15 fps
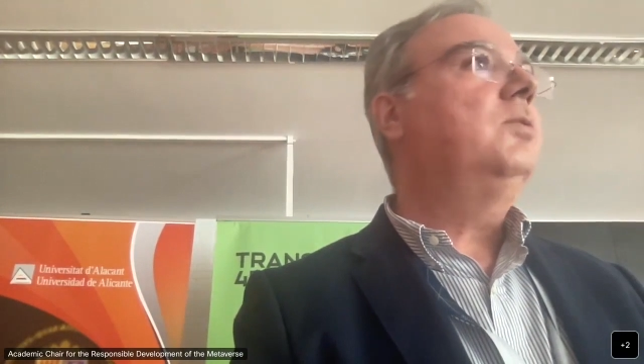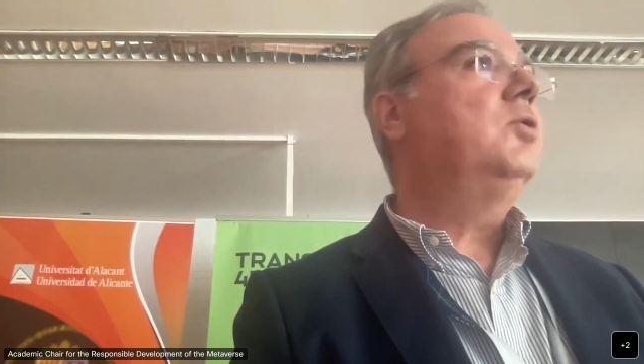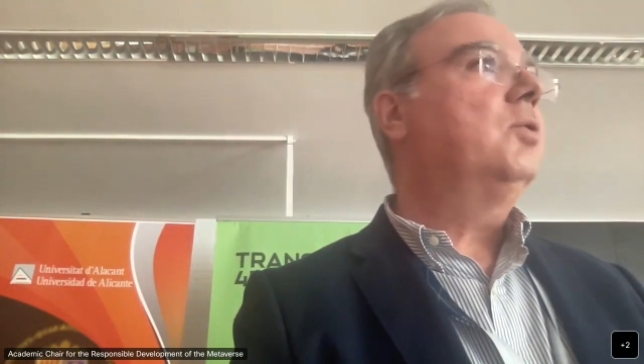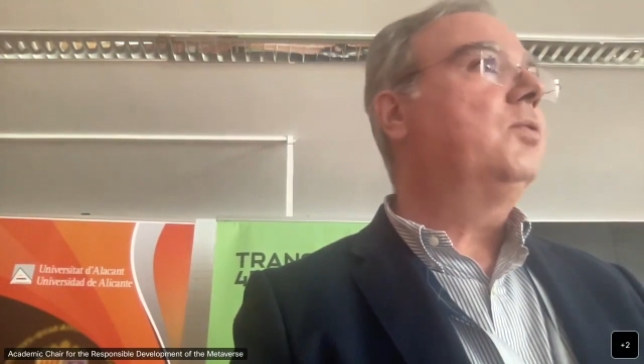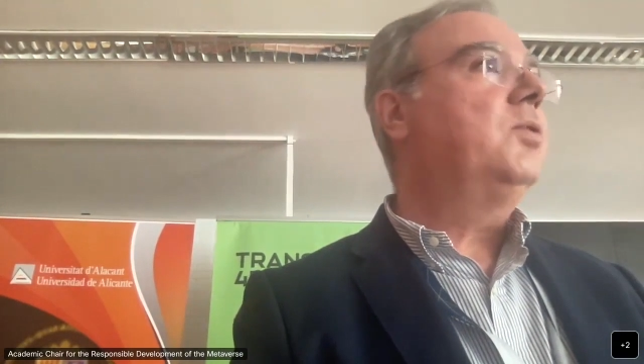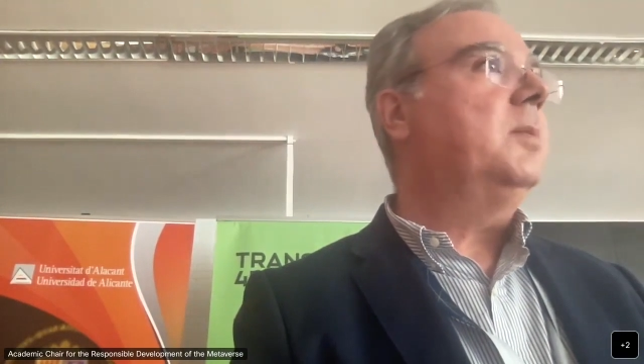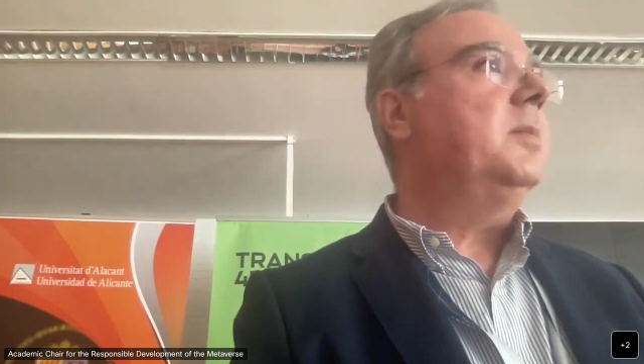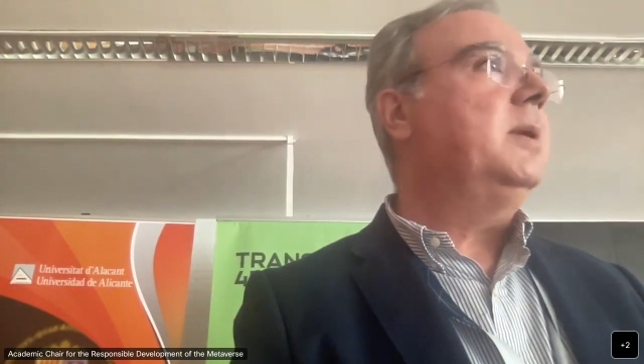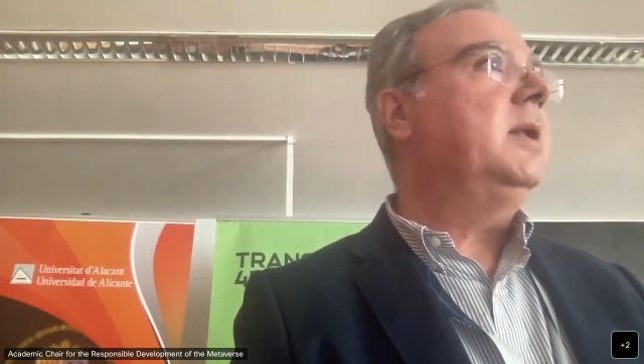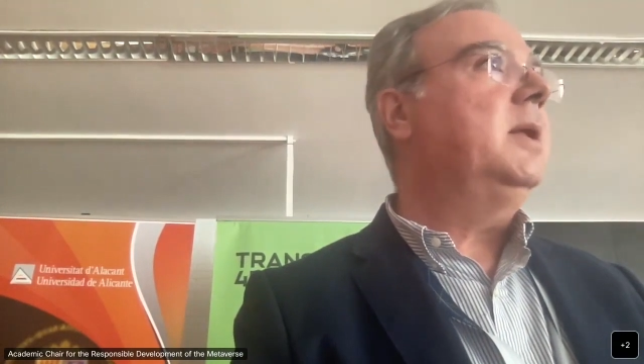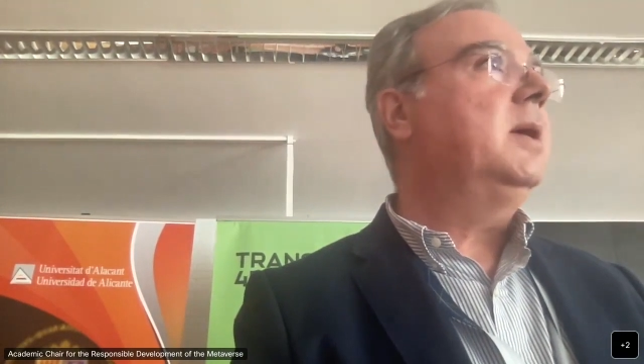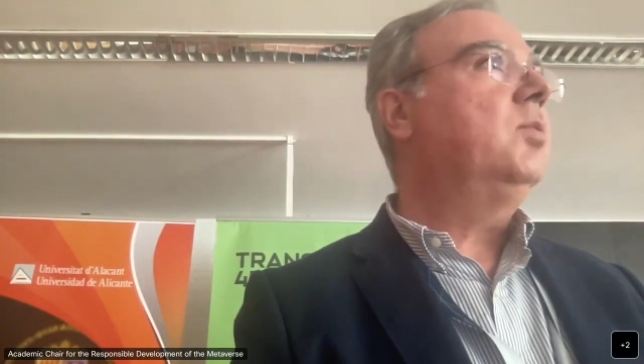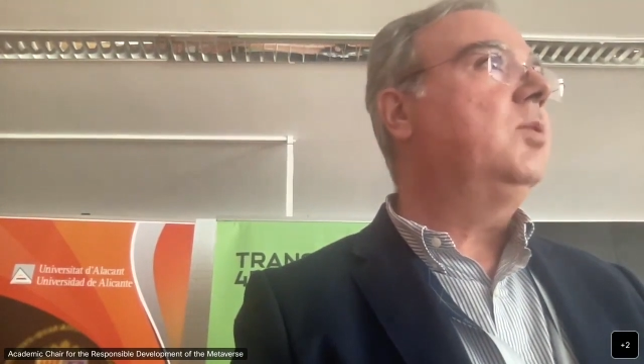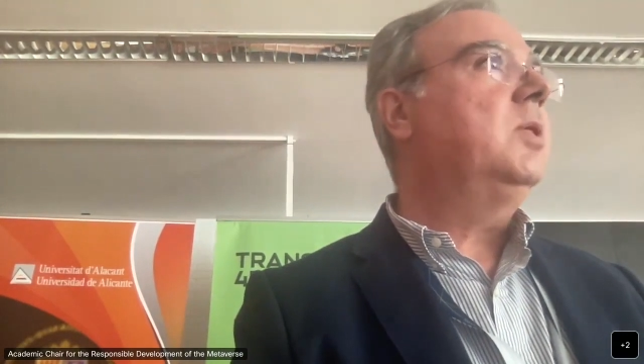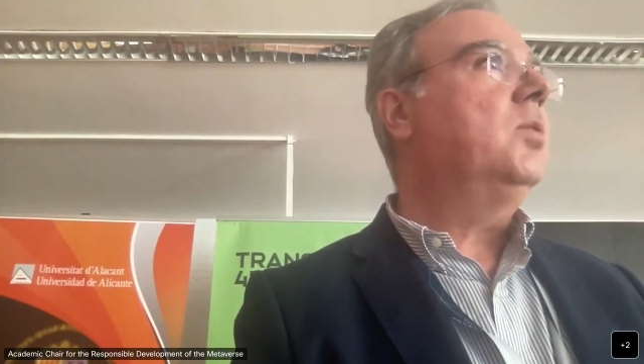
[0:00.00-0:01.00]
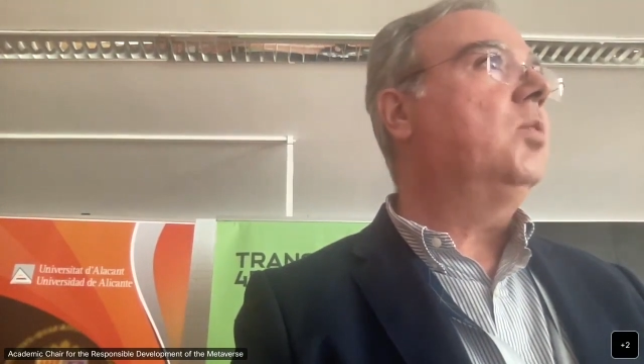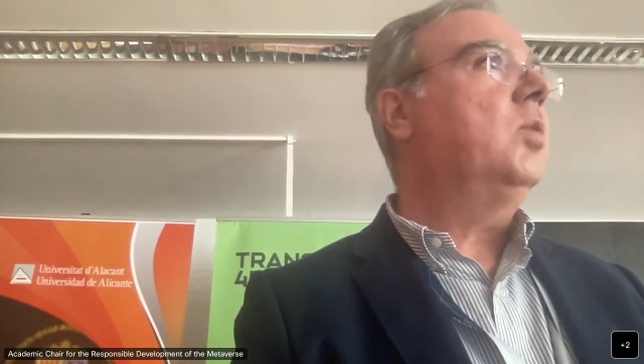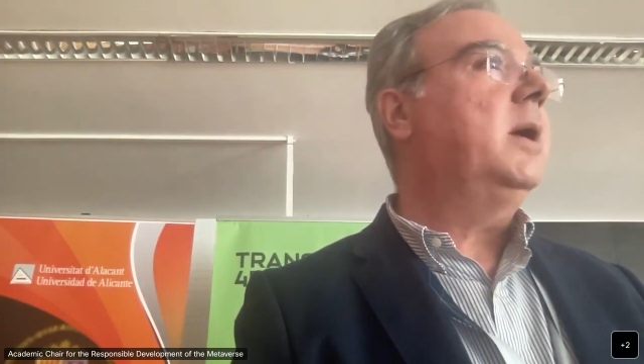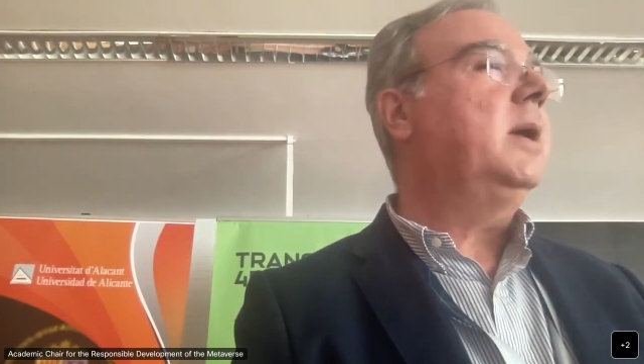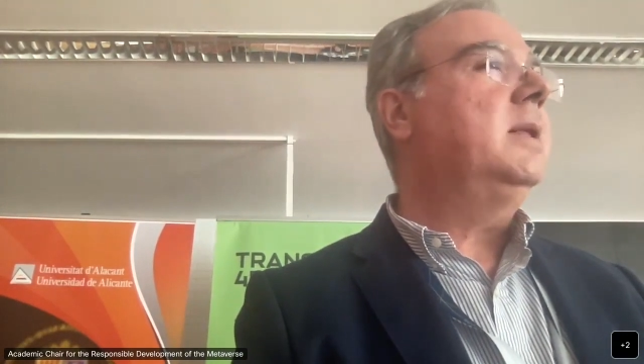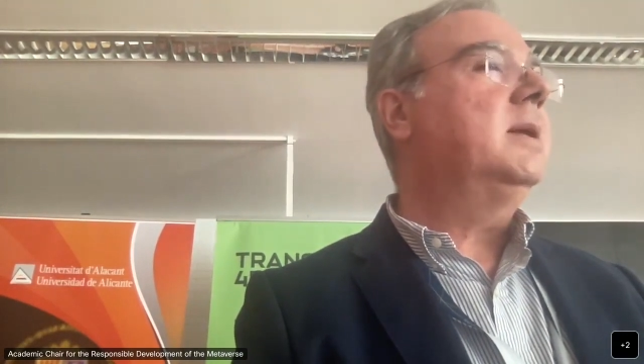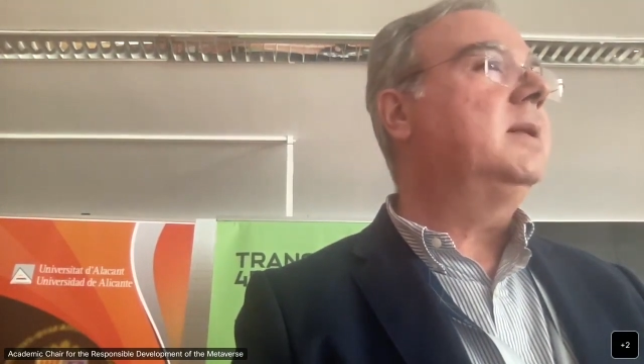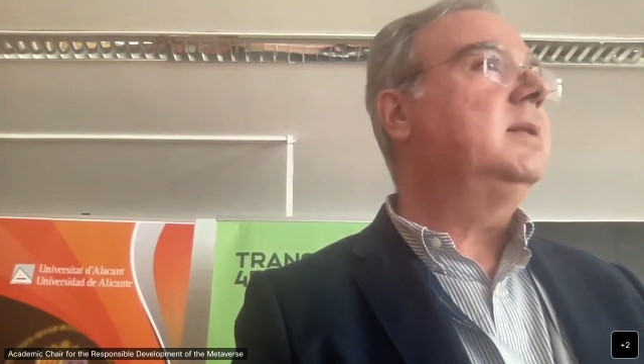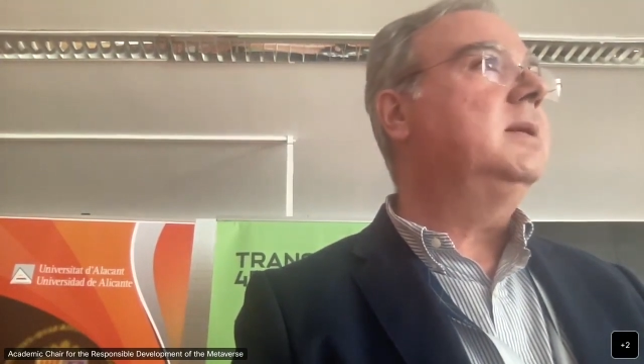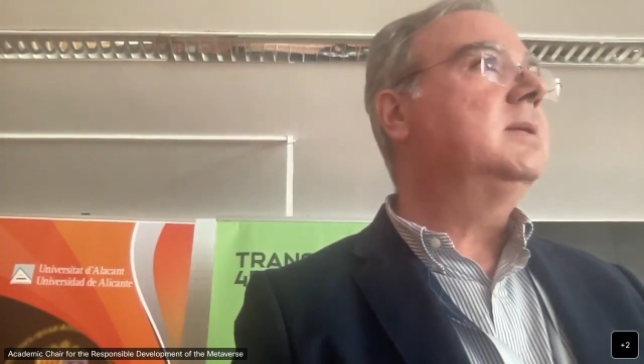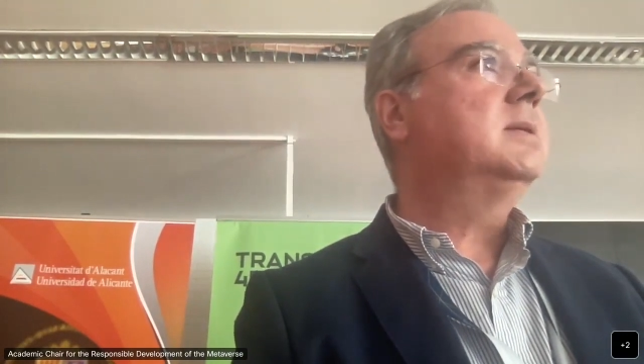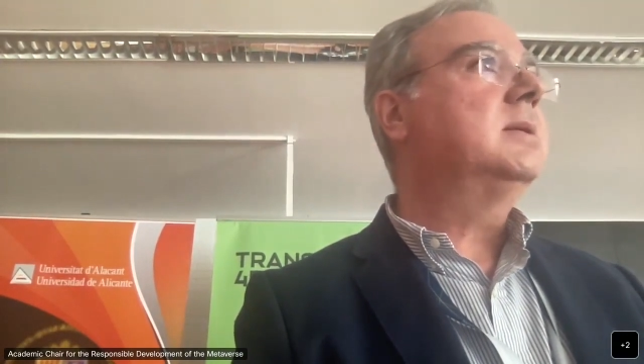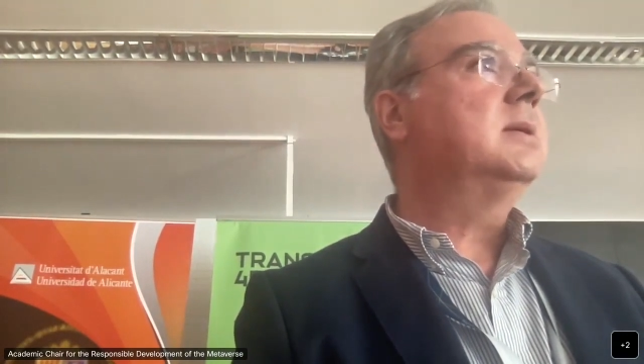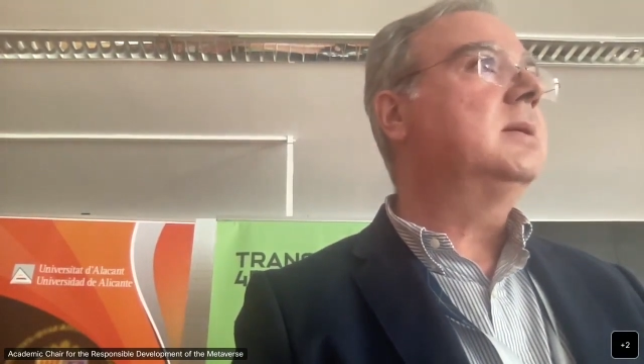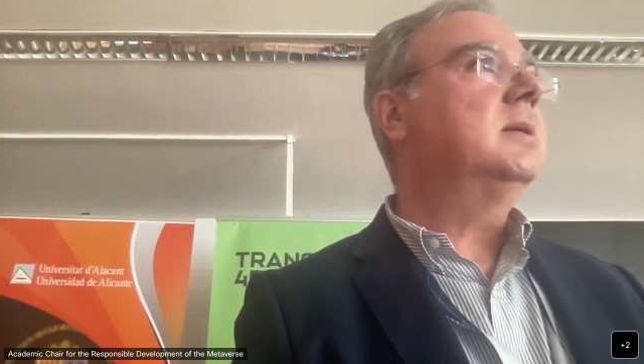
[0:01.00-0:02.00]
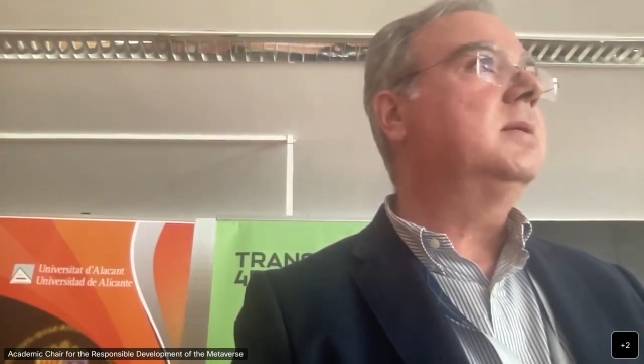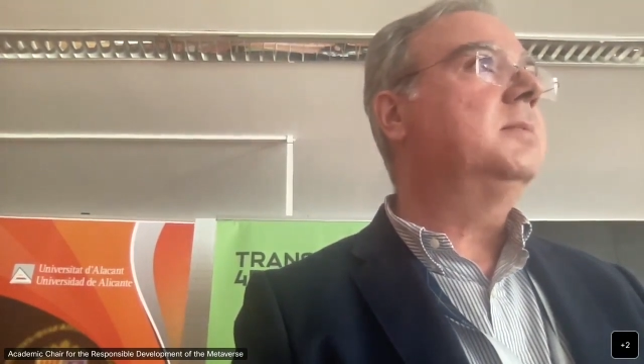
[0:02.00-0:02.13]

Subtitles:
if you're familiar with the way that these